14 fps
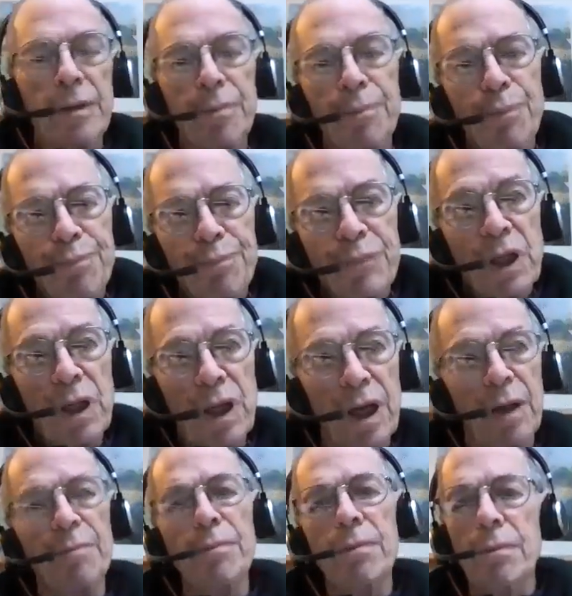the
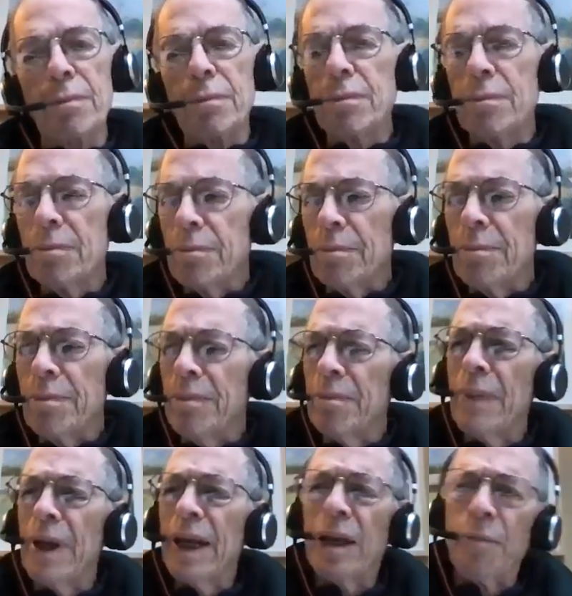time,
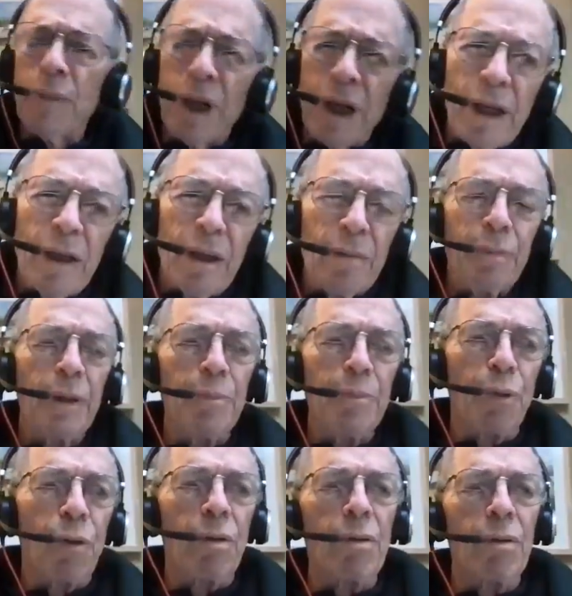many
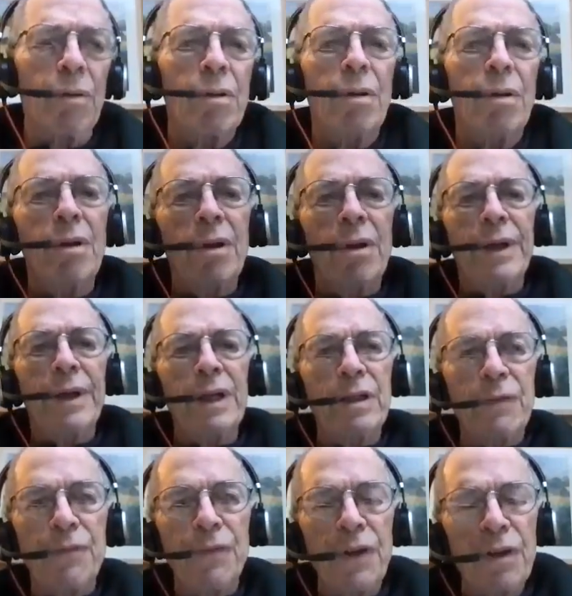people in
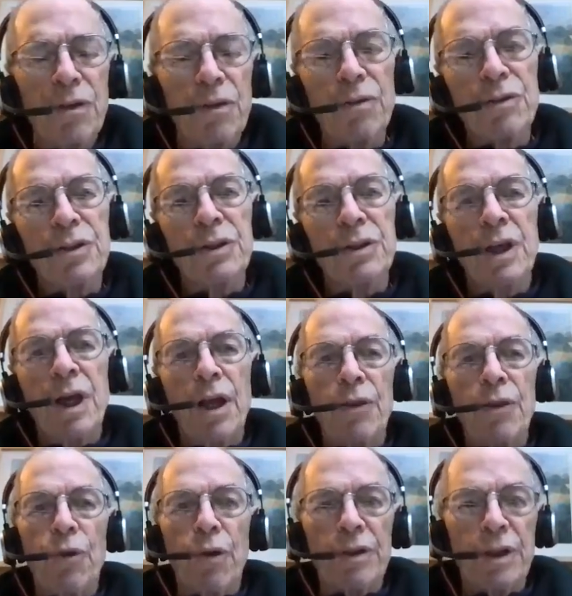the fields
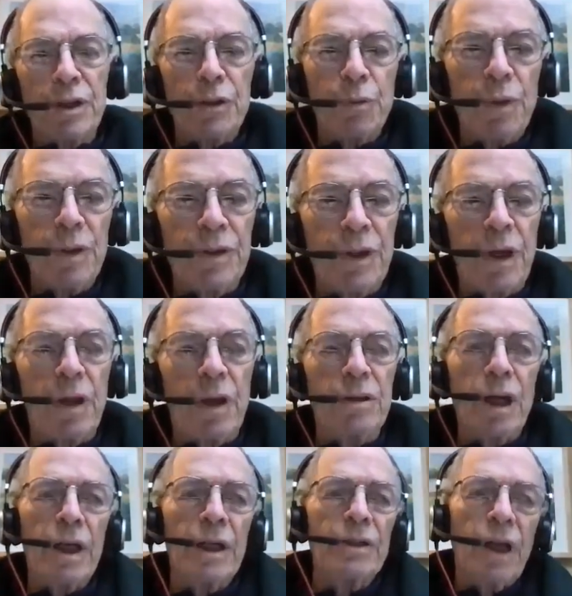thought this was an
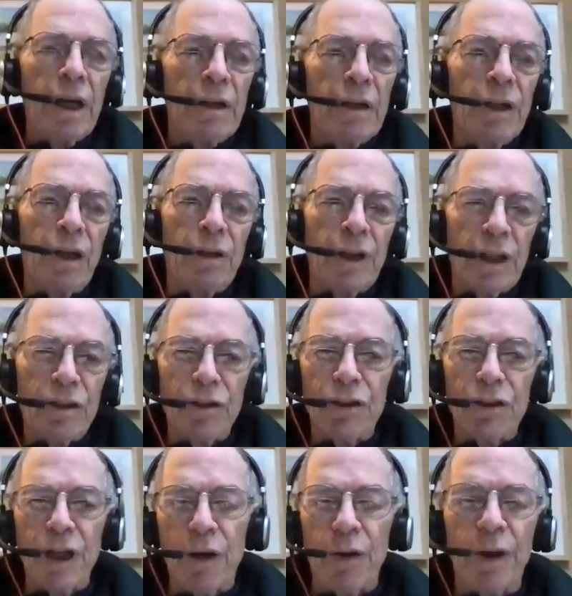entirely
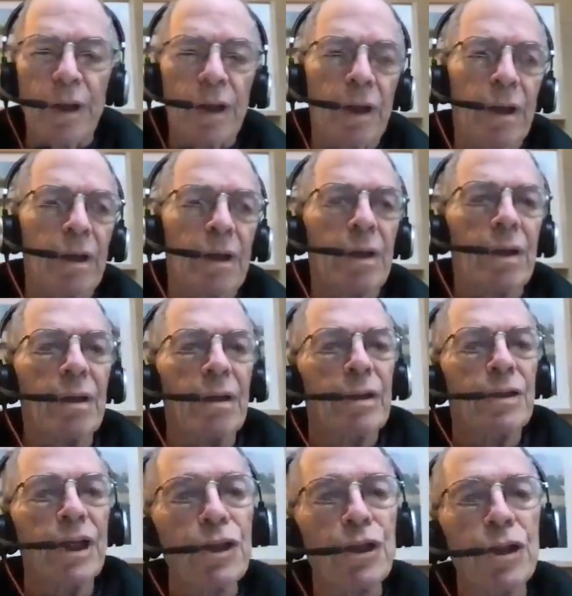unnecessary
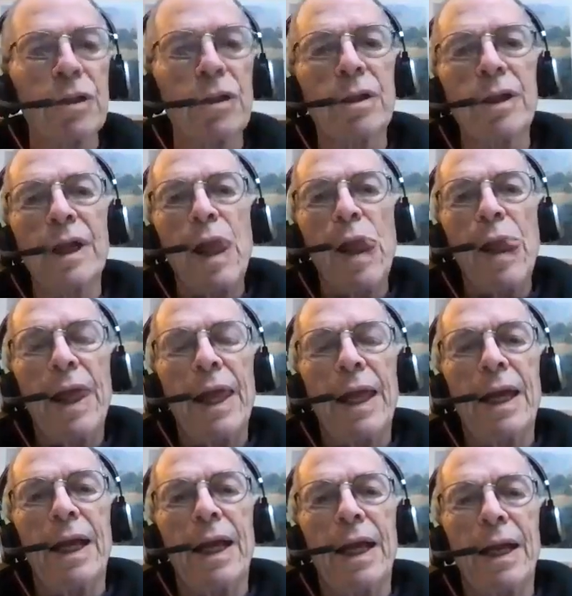addition
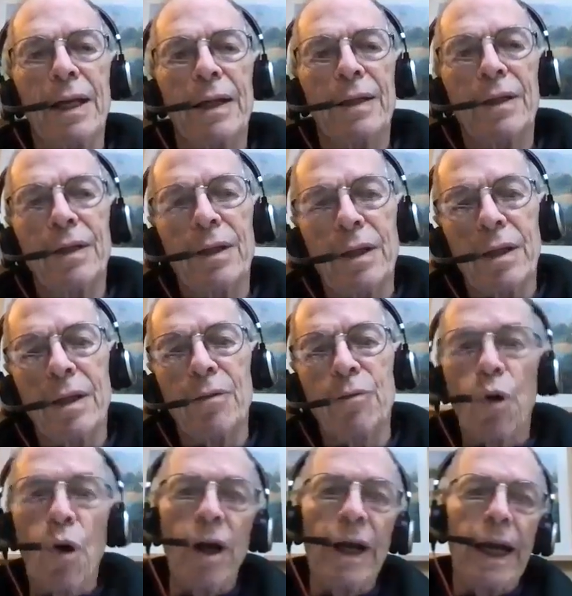and
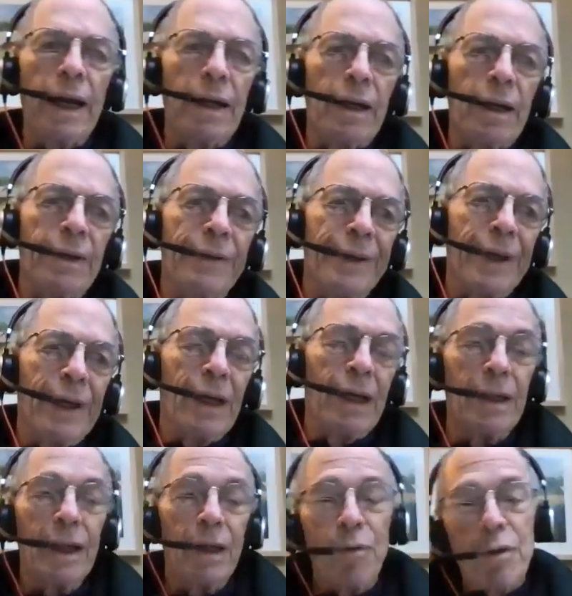wrong-headed,
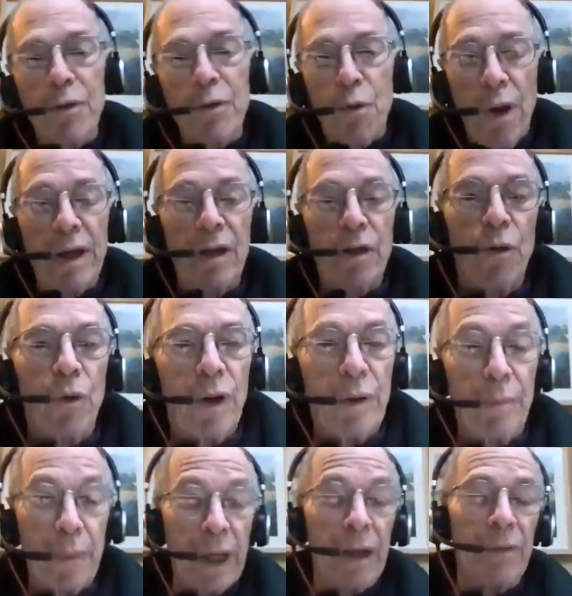and they were quite annoyed,
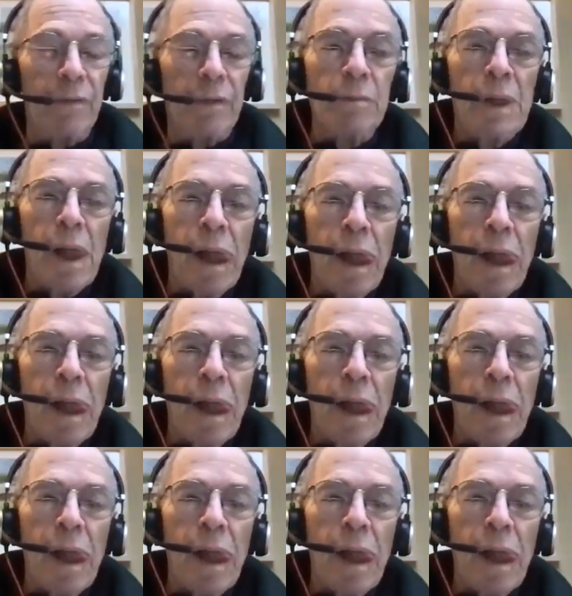many of them.